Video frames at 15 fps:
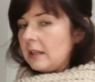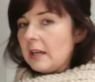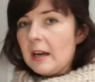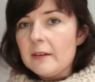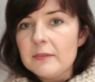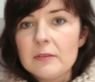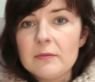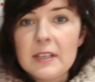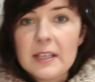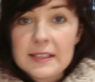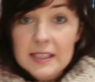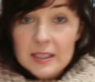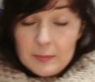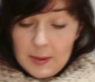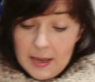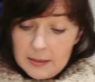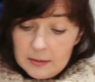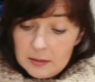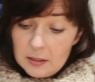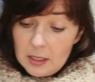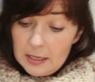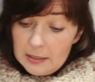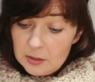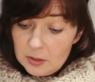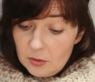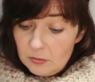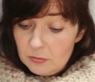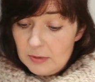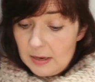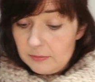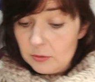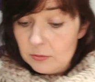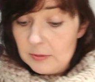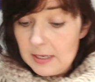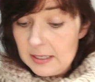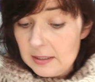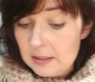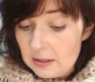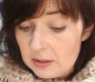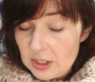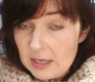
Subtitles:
you have your knitting pattern, and on Ravelry